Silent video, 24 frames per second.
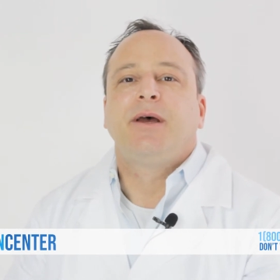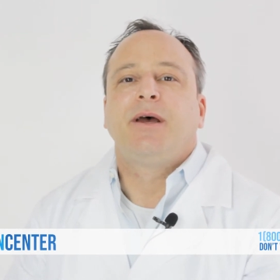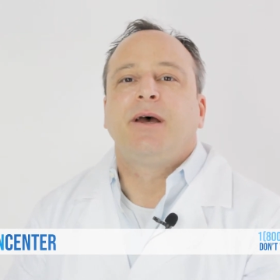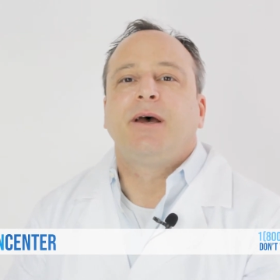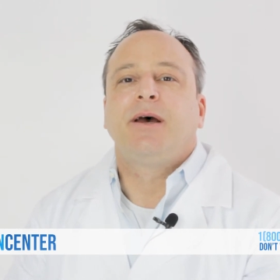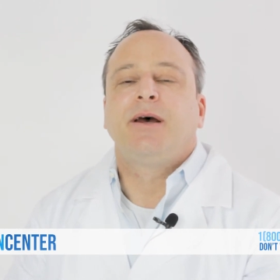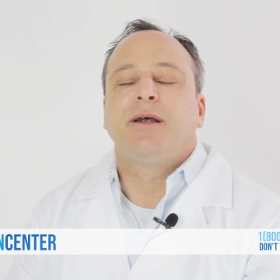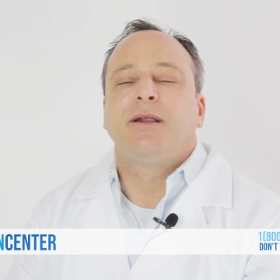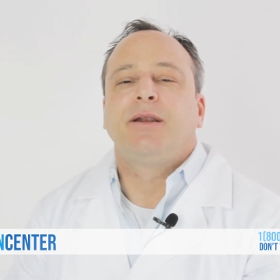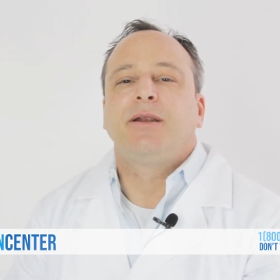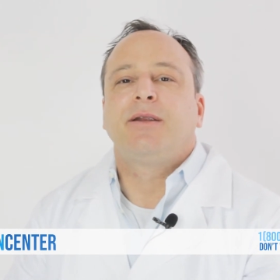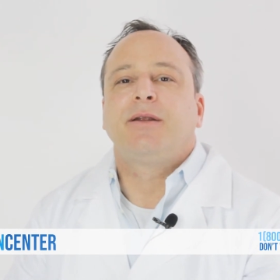
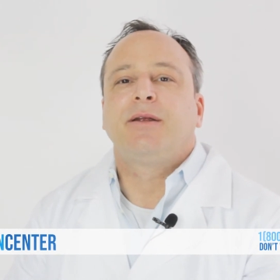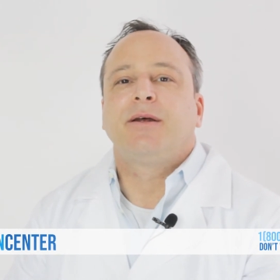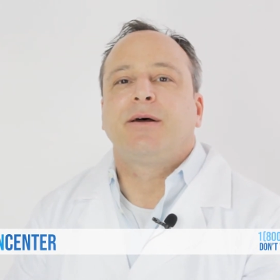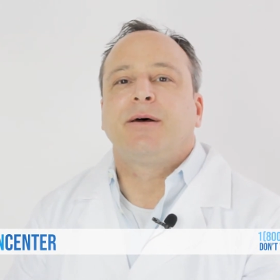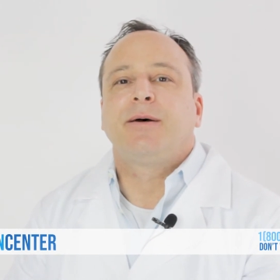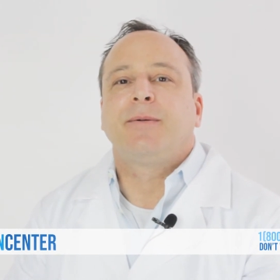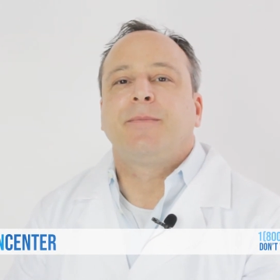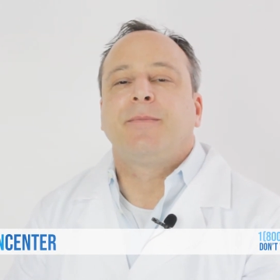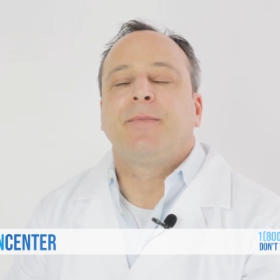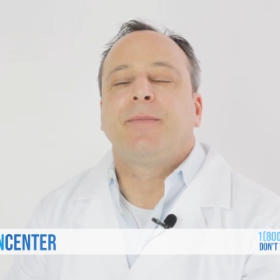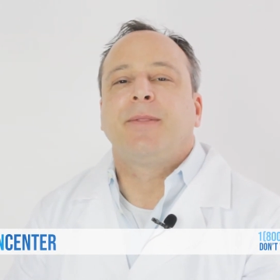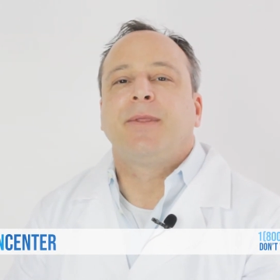And
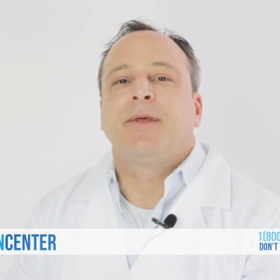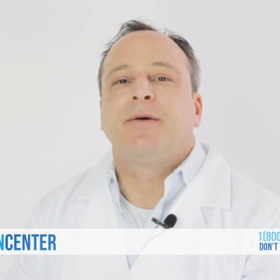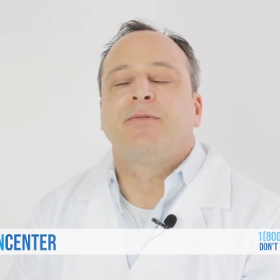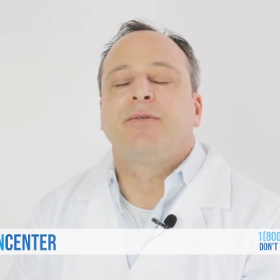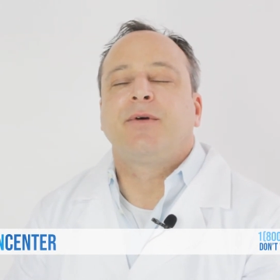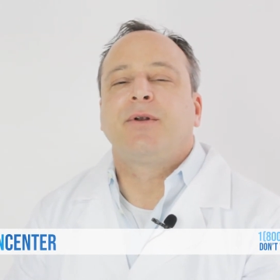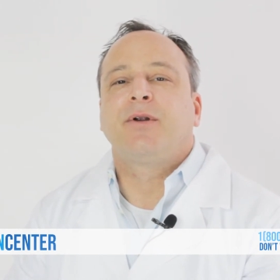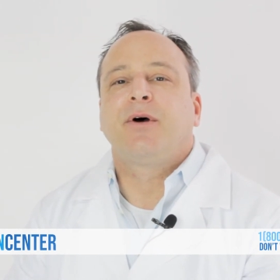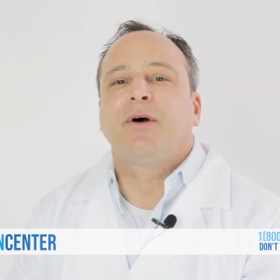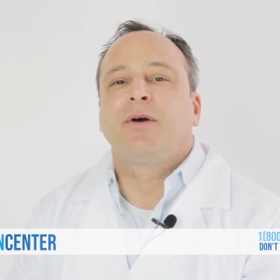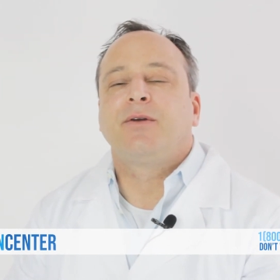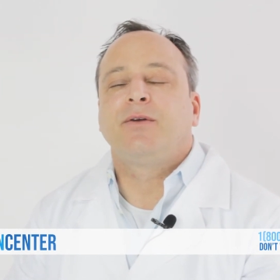um, if
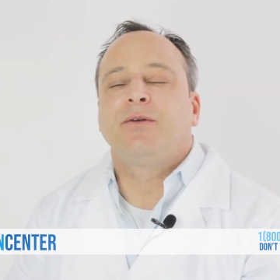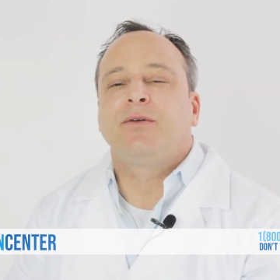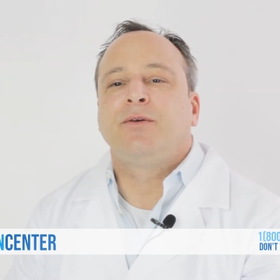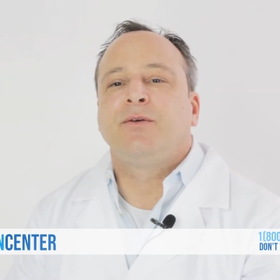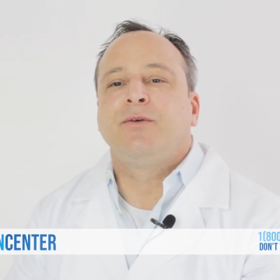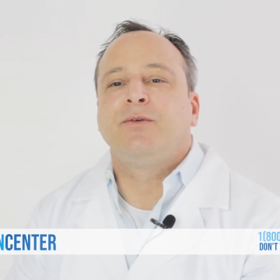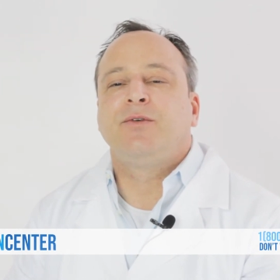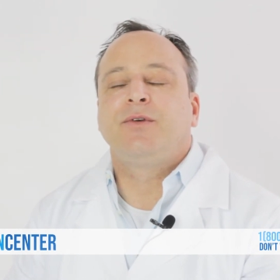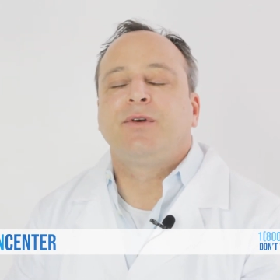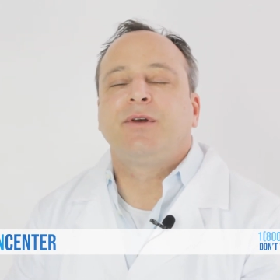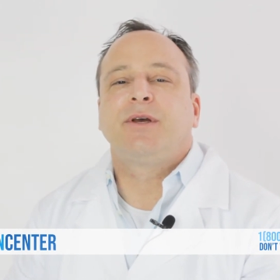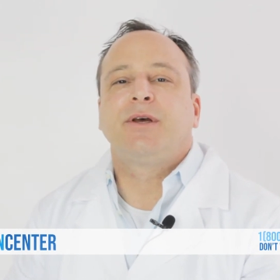they're not
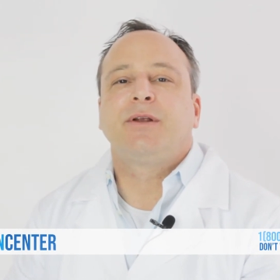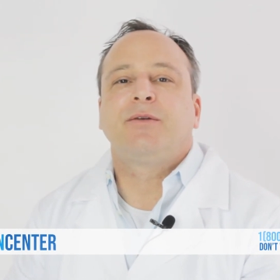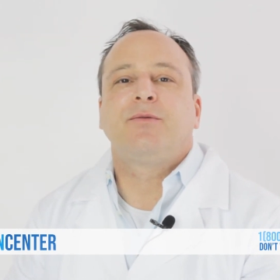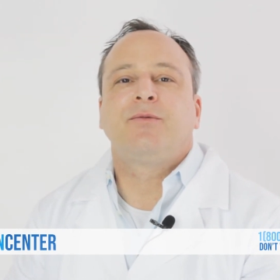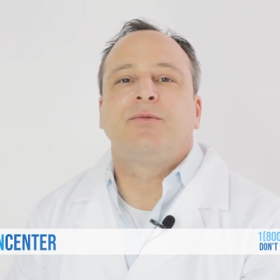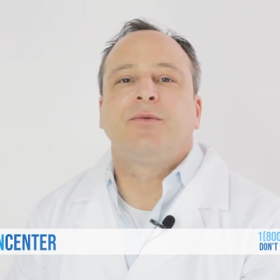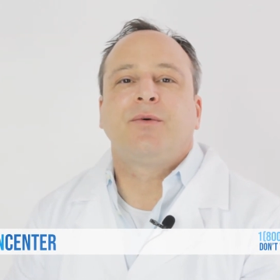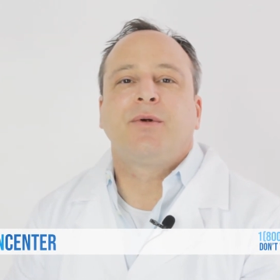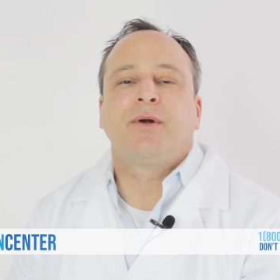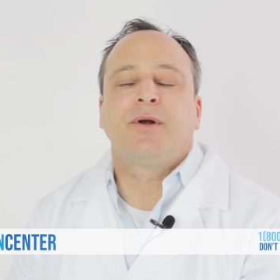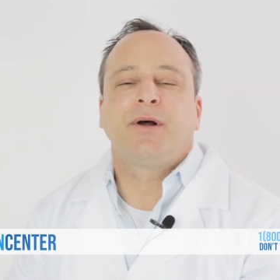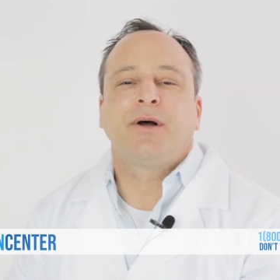using it
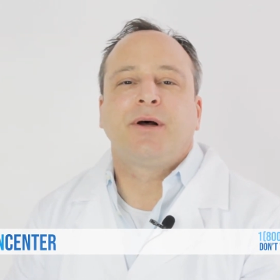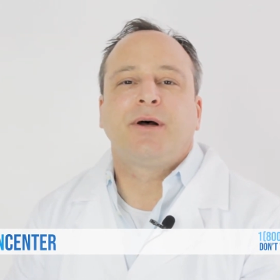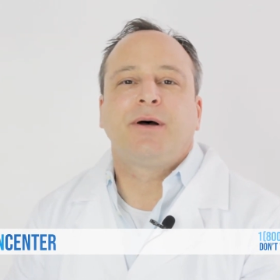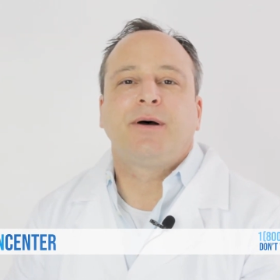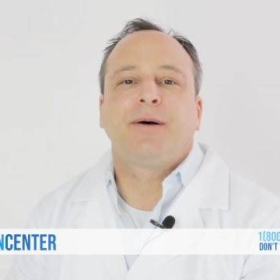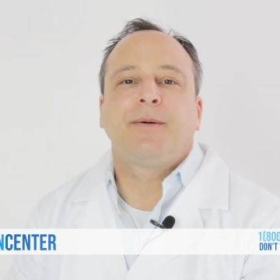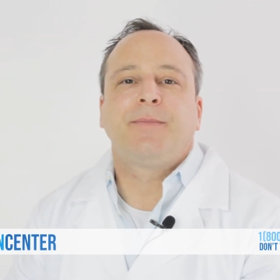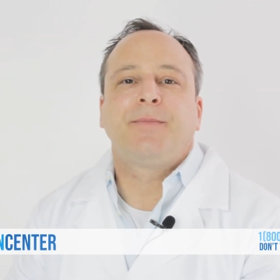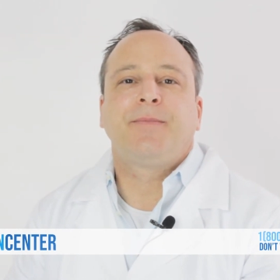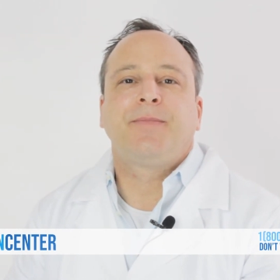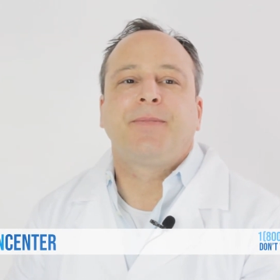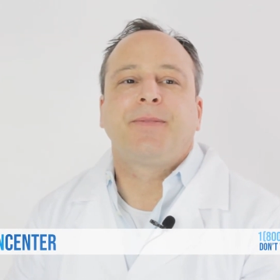
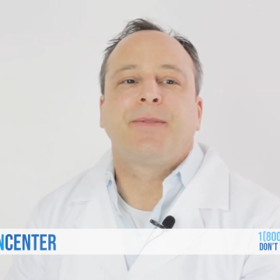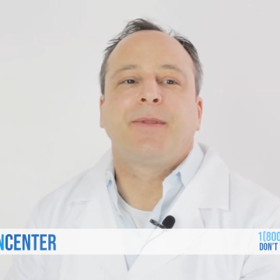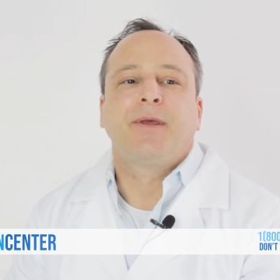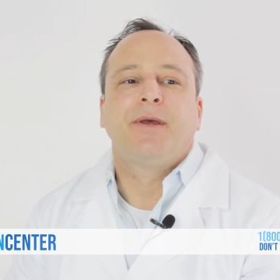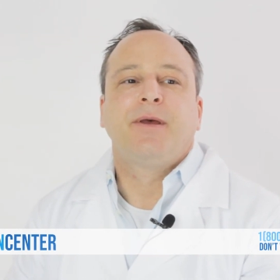um,